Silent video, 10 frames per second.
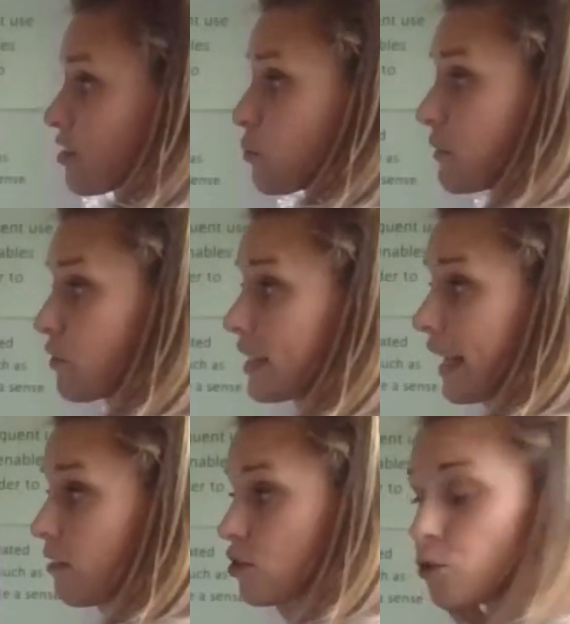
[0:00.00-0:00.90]
So we've
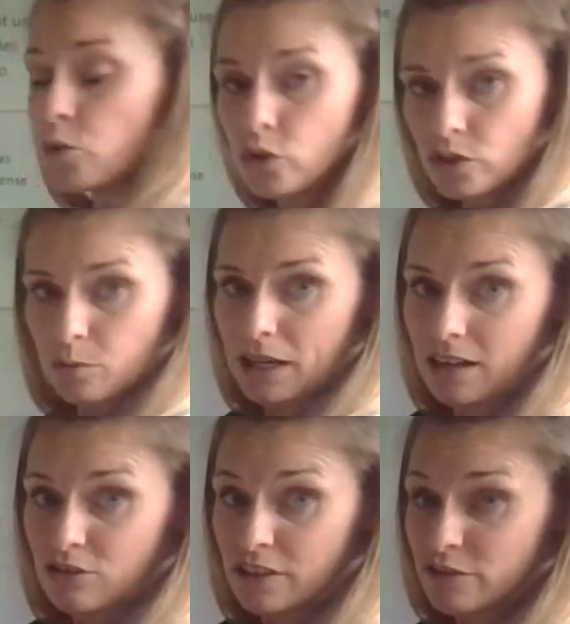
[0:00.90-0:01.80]
now talked
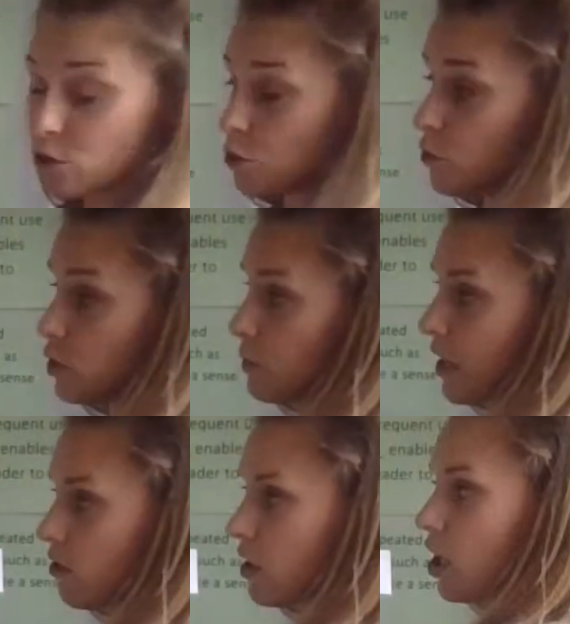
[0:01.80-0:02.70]
about, or I've just talked
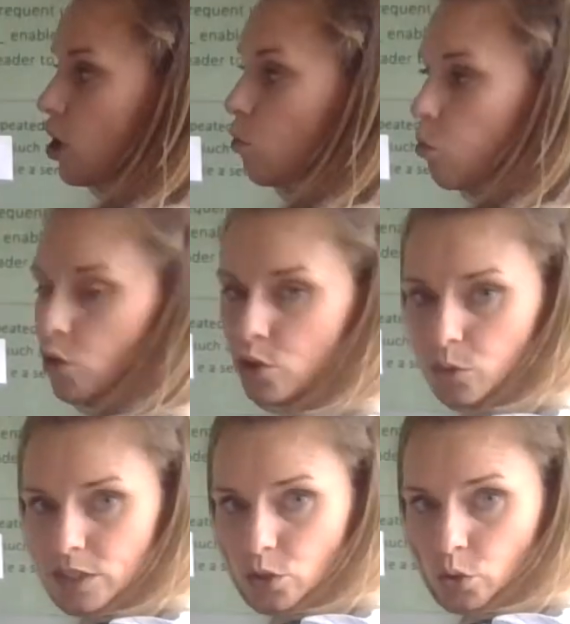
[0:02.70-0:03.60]
about, what are
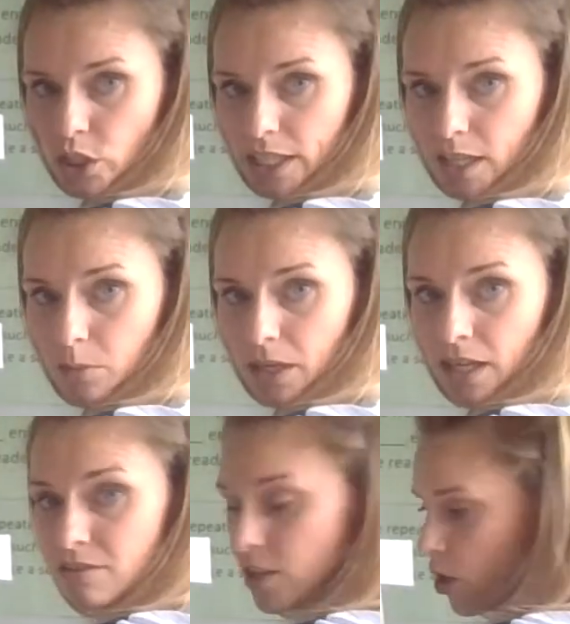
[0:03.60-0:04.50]
we talking
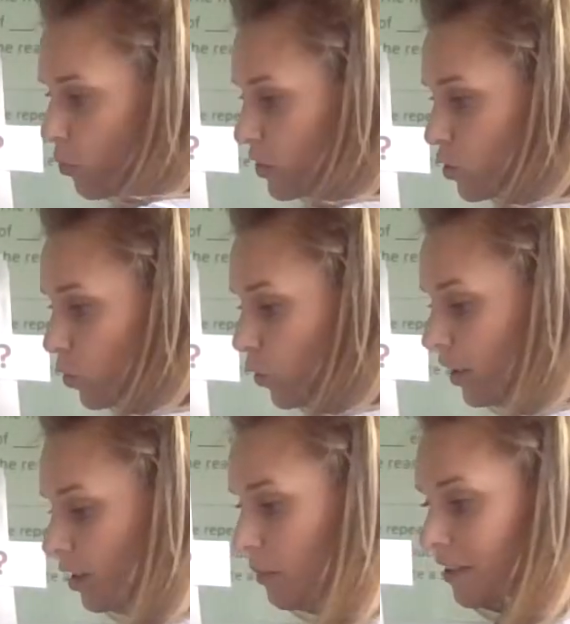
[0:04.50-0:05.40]
about? We're
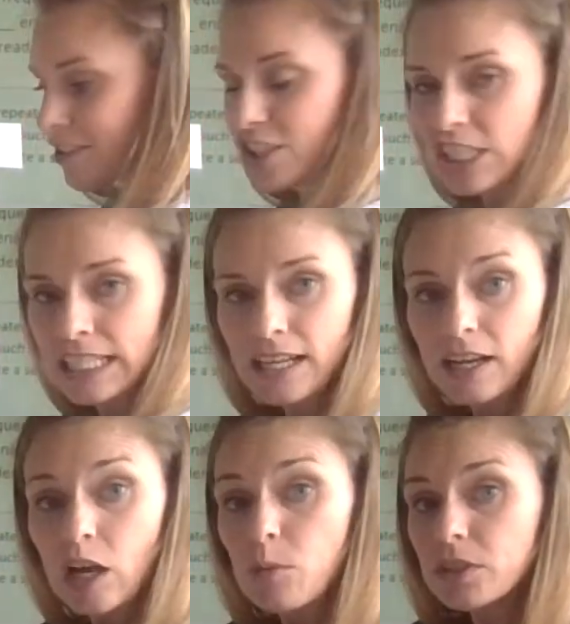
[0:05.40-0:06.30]
talking about
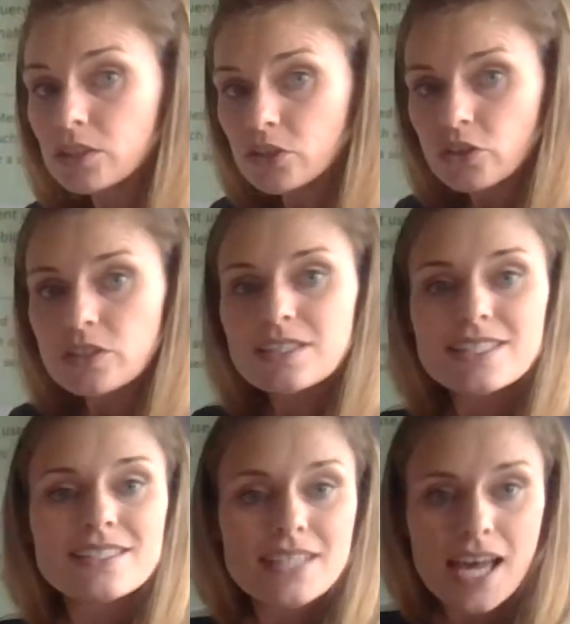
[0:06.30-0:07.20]
Sheila coming across
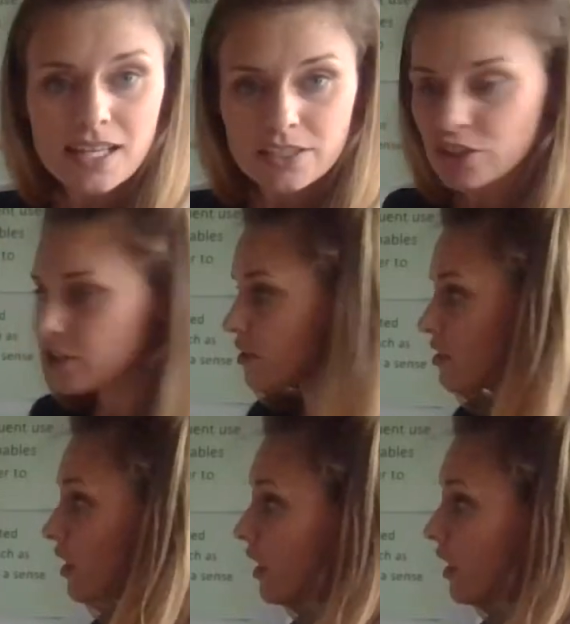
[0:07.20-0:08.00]
as intelligent.